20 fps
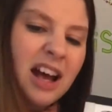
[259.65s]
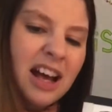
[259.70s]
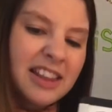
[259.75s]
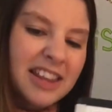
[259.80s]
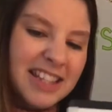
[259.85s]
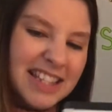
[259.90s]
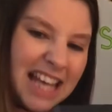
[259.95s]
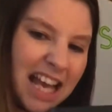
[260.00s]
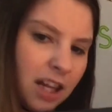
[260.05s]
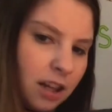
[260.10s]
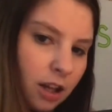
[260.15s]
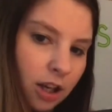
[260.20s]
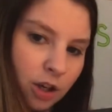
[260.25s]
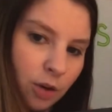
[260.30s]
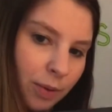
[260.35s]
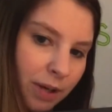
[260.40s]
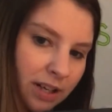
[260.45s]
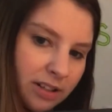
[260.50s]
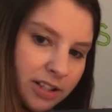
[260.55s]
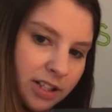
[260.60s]
Does that look
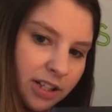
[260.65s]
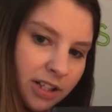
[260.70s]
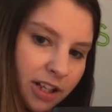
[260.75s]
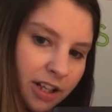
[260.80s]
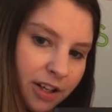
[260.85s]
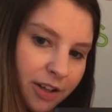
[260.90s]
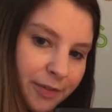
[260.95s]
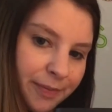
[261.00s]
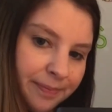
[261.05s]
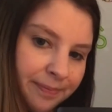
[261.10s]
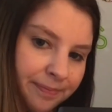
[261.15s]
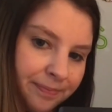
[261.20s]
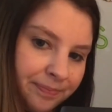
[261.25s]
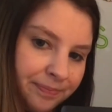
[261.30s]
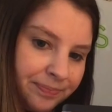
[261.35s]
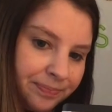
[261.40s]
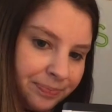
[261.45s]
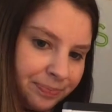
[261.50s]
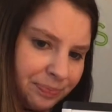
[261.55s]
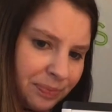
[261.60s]
weird to you?
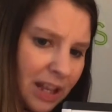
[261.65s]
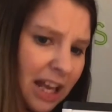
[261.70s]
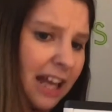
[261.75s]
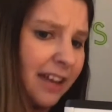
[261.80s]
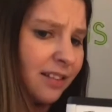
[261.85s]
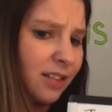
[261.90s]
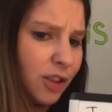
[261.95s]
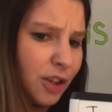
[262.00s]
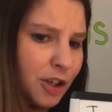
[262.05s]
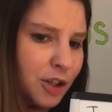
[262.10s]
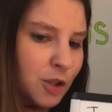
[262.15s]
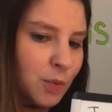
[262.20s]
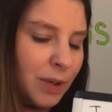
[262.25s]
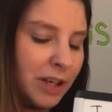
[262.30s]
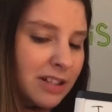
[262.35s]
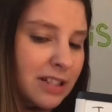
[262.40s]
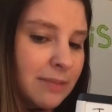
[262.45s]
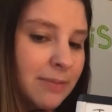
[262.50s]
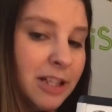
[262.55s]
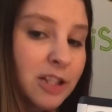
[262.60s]
It looks
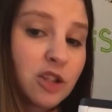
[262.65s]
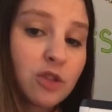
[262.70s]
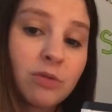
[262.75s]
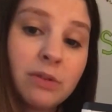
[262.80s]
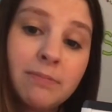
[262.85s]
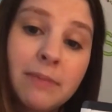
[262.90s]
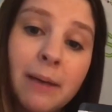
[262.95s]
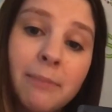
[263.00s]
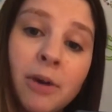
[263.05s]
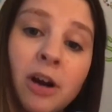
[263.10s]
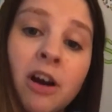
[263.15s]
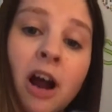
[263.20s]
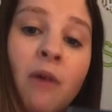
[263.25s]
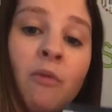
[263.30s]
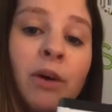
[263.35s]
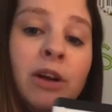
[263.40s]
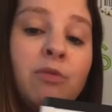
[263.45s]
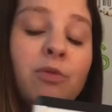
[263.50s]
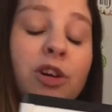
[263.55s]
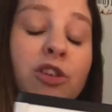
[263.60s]
weird to me. So remember,
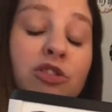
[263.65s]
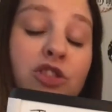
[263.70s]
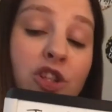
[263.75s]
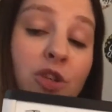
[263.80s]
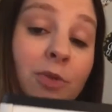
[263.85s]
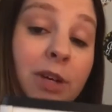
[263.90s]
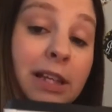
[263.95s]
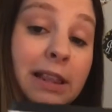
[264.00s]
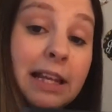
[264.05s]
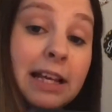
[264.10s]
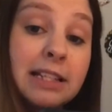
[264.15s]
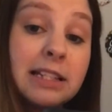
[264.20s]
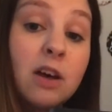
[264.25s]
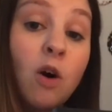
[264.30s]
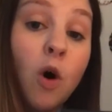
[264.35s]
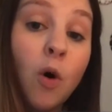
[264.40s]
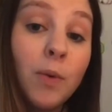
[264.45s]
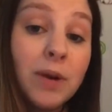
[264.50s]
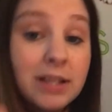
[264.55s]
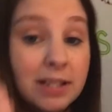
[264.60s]
when we're doing this,
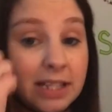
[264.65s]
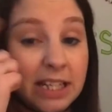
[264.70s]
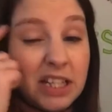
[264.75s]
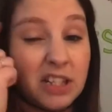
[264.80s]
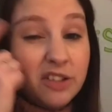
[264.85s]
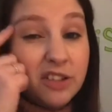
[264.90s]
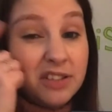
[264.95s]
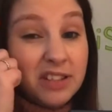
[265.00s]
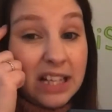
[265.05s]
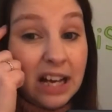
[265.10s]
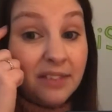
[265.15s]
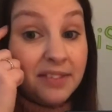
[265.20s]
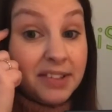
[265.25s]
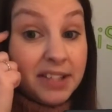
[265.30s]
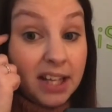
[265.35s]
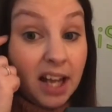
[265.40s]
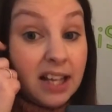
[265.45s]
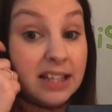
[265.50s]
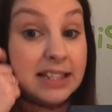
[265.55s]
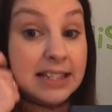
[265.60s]
always think to yourself,
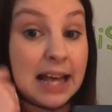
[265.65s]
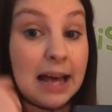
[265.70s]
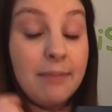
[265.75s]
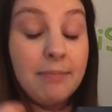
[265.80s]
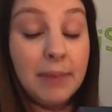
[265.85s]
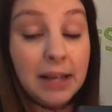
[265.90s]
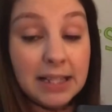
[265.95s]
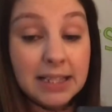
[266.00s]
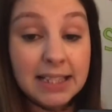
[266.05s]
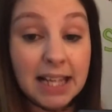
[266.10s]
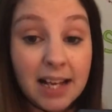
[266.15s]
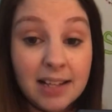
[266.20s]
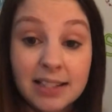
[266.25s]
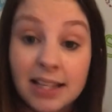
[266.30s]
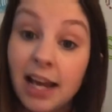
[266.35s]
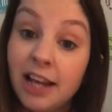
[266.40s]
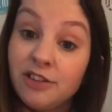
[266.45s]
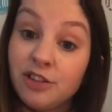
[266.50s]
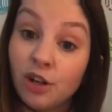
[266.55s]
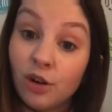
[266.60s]
does that make sense
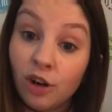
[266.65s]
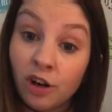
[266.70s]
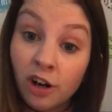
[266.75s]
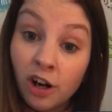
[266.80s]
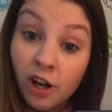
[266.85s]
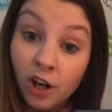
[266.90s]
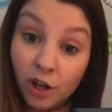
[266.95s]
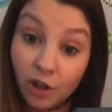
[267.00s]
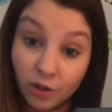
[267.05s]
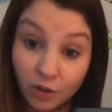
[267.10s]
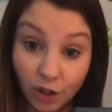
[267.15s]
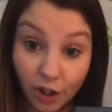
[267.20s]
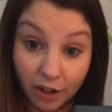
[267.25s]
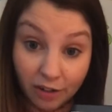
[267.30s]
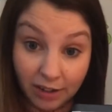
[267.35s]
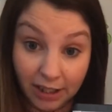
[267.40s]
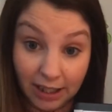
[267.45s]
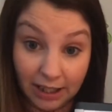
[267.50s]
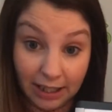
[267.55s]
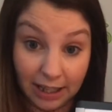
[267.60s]
as you're
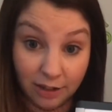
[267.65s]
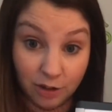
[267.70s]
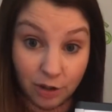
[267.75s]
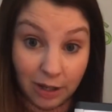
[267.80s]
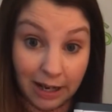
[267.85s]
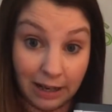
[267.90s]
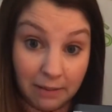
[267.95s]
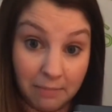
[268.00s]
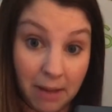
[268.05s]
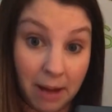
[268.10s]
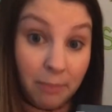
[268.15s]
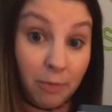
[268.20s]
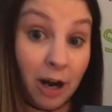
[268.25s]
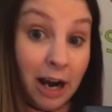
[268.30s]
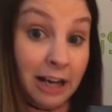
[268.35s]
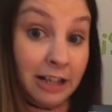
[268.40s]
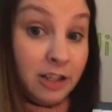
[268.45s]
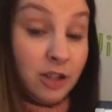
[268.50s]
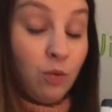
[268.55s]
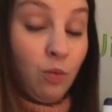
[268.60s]
learning and trying to
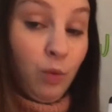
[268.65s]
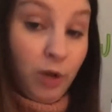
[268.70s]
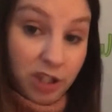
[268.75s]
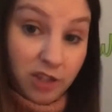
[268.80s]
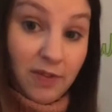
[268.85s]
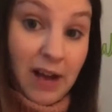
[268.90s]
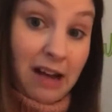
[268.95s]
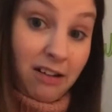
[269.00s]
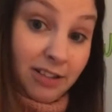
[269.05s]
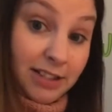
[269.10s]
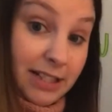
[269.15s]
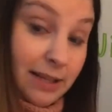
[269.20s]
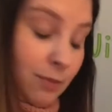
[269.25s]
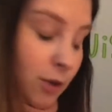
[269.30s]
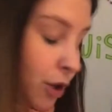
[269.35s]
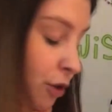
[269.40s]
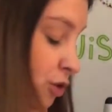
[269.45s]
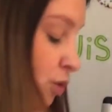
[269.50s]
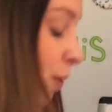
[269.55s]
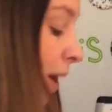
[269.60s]
memorize which vowel team
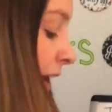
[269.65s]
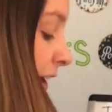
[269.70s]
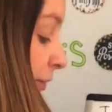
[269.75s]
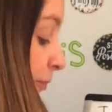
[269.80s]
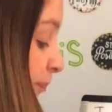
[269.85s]
goes where?